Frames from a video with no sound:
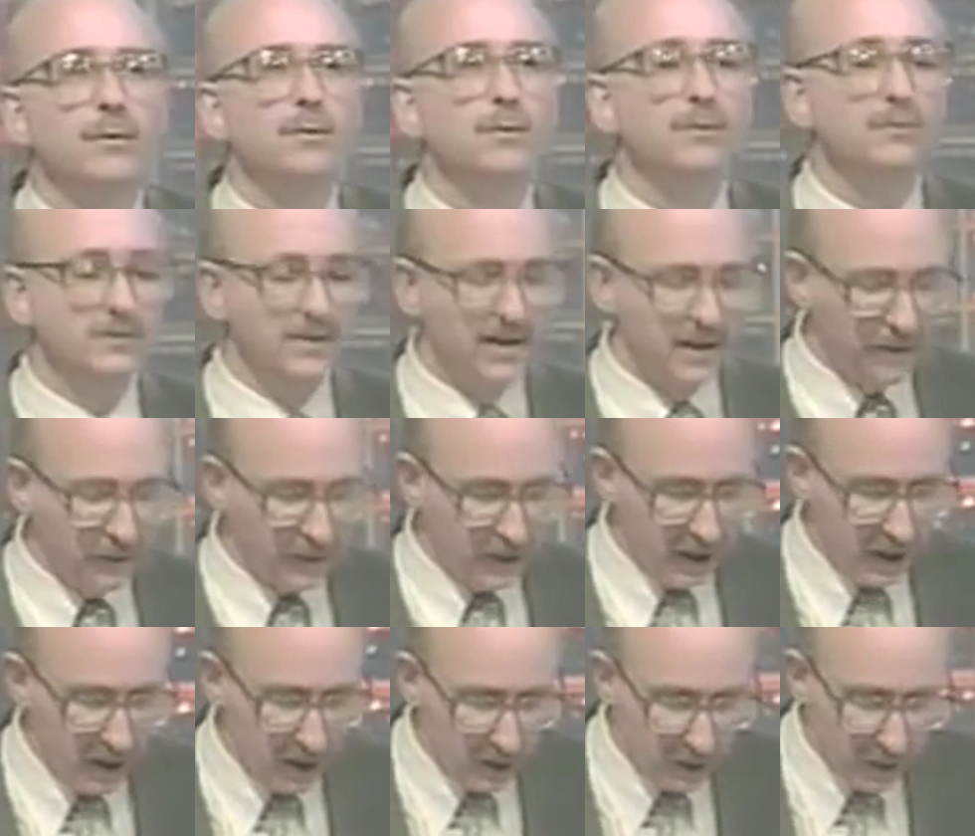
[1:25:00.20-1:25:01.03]
who live
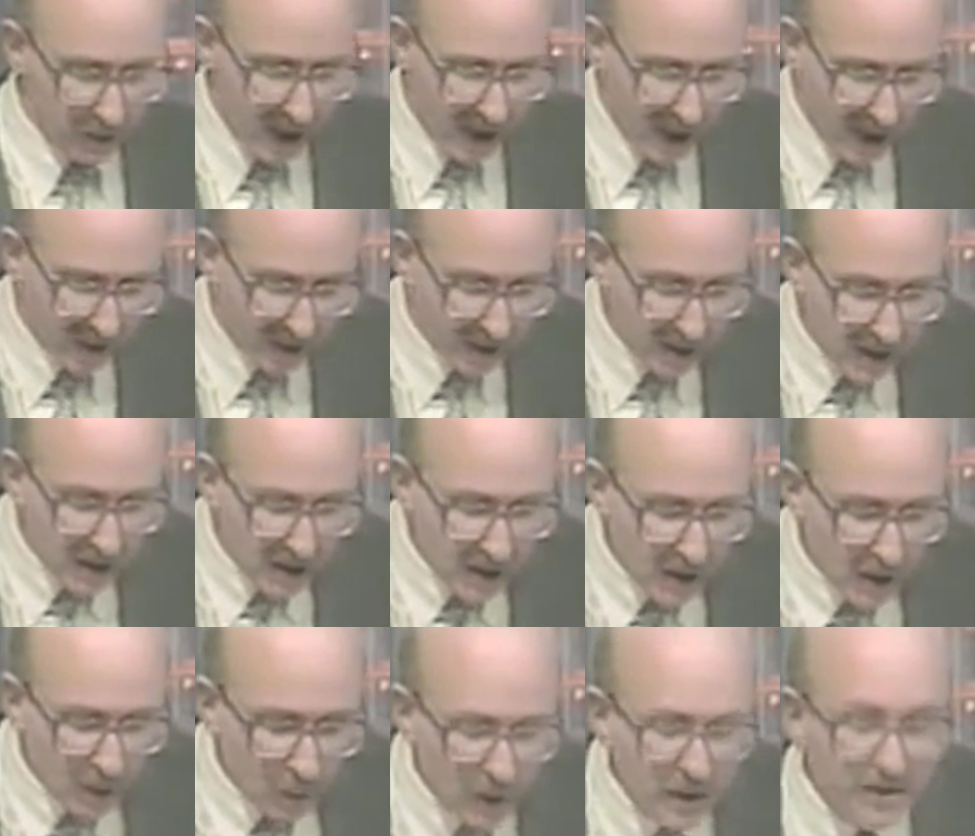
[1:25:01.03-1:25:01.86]
here then?
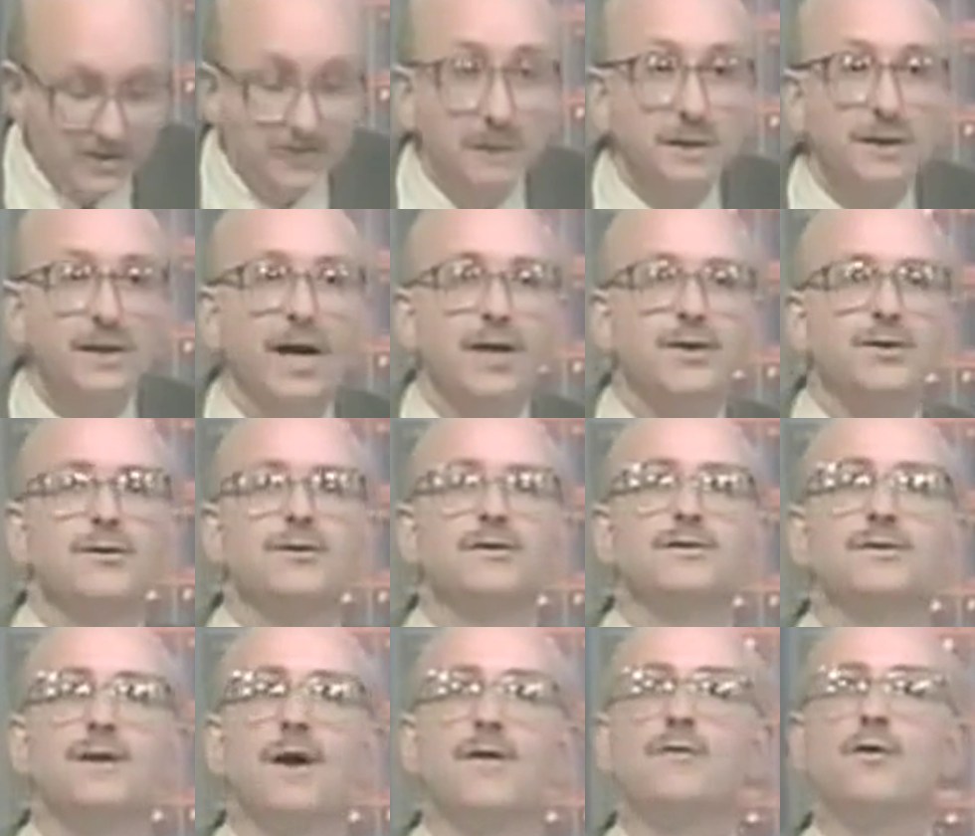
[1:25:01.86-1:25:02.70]
Risk
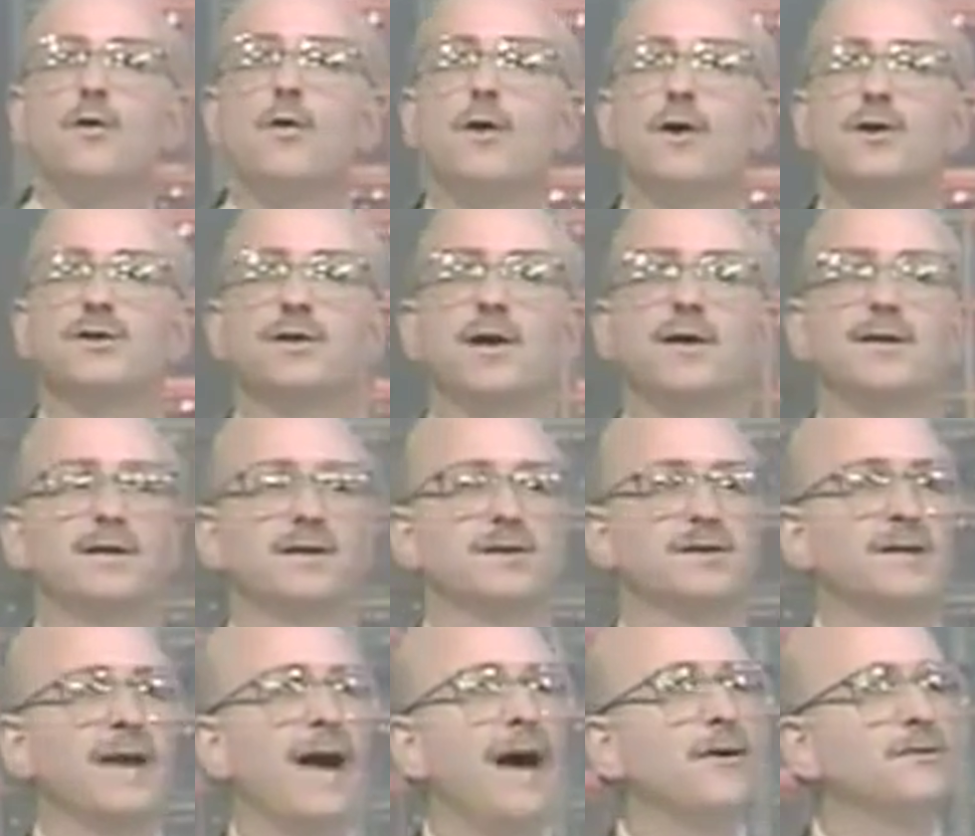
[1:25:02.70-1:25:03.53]
assessors, of course, are
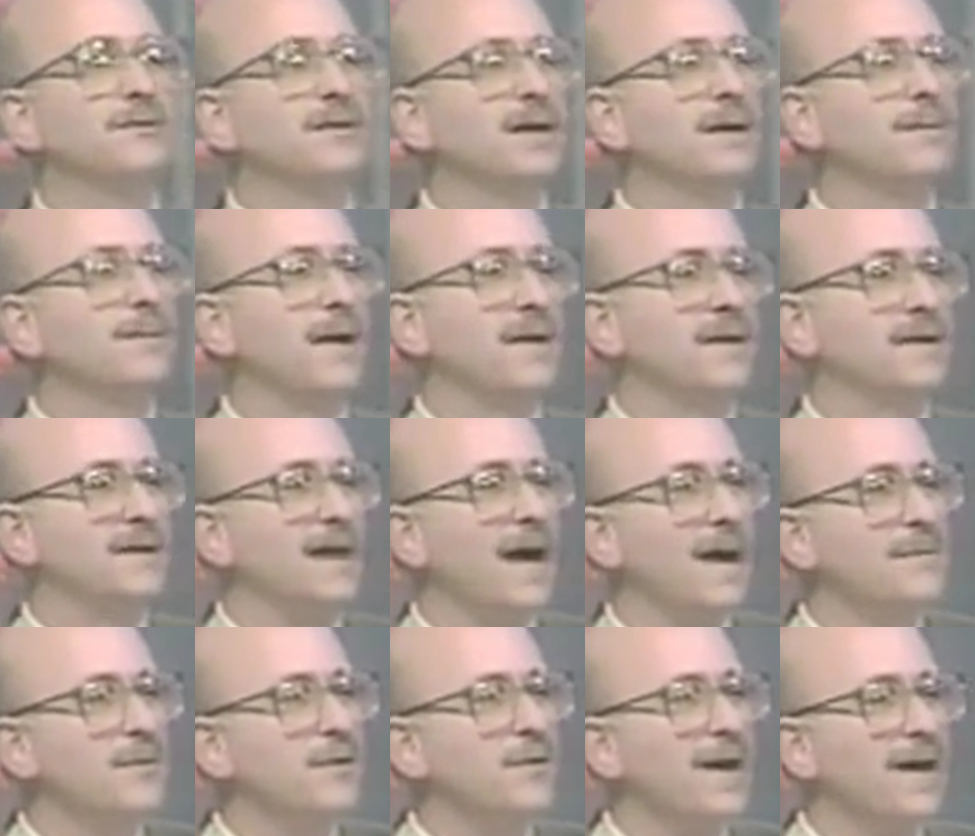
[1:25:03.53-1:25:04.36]
discounting. By the
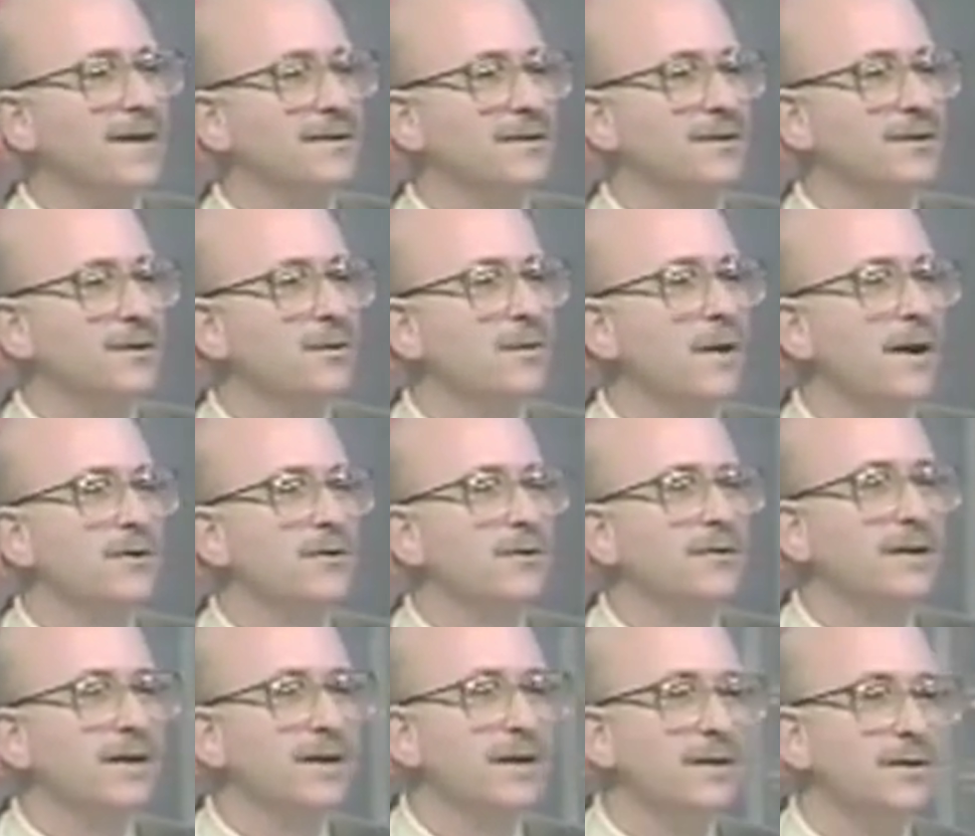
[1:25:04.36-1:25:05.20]
time you get to
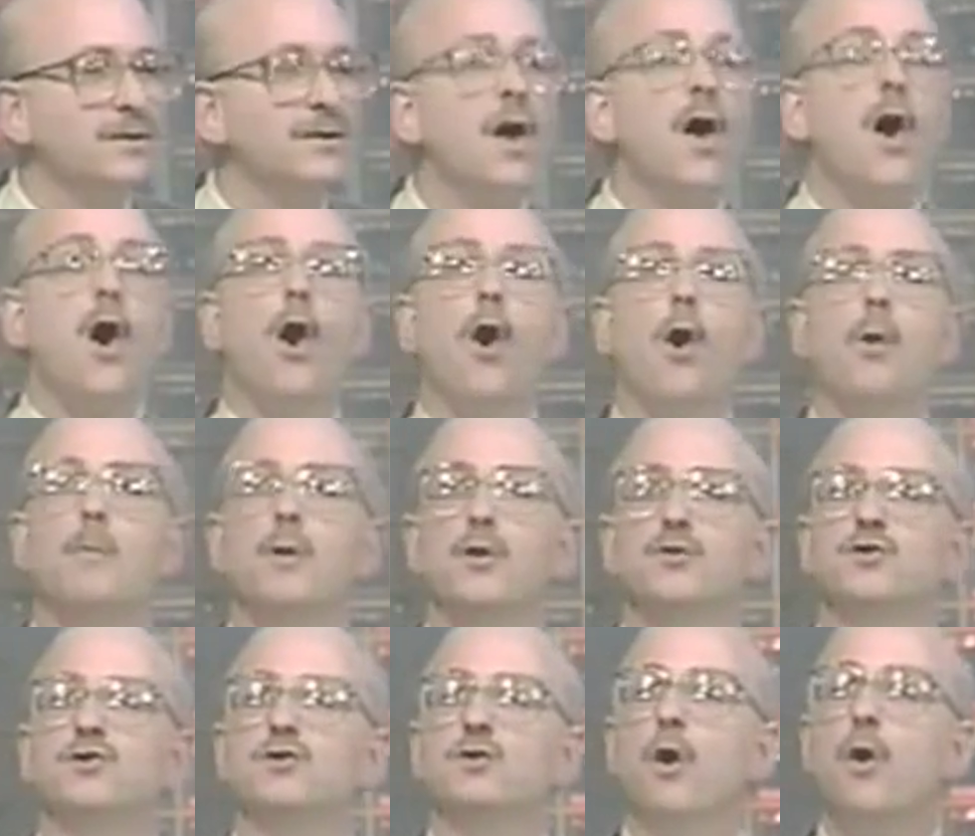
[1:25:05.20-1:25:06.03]
200 years,
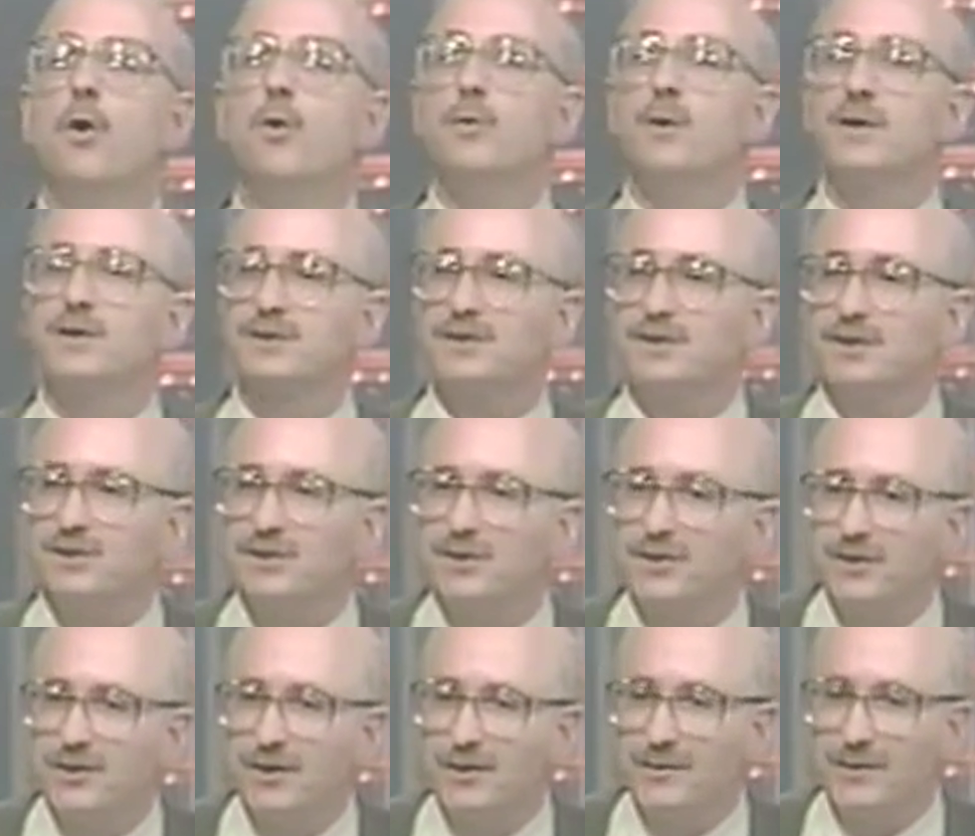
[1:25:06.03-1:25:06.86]
almost no risk is a
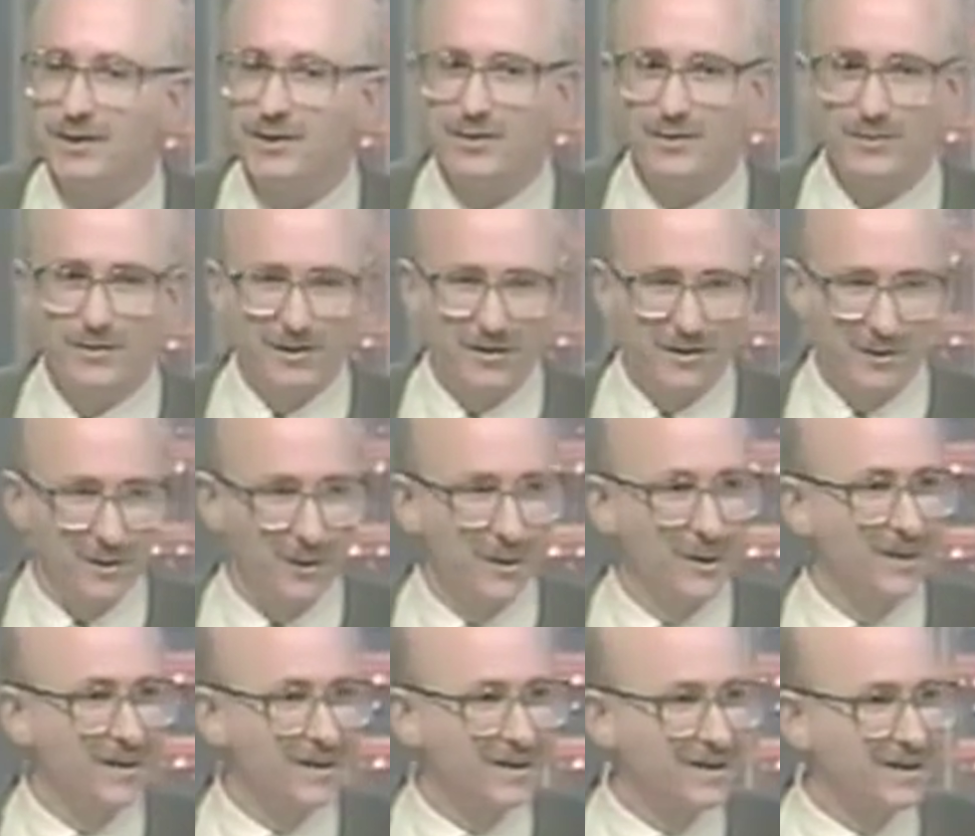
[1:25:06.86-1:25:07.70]
serious risk to
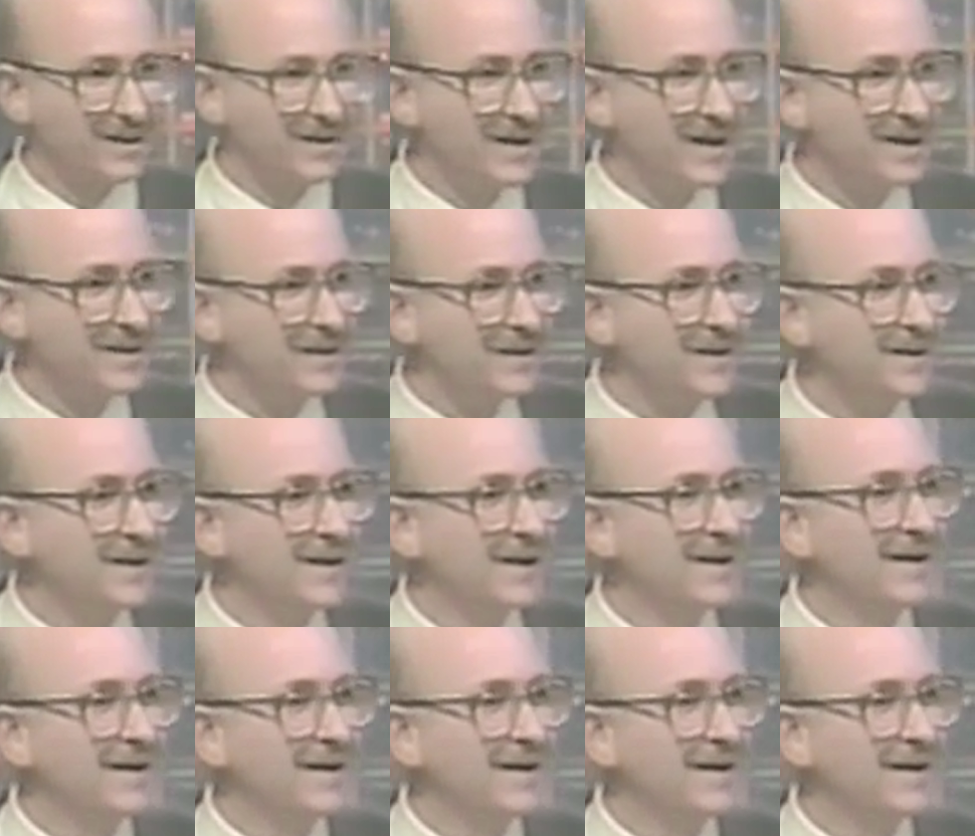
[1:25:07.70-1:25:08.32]
a risk assessor.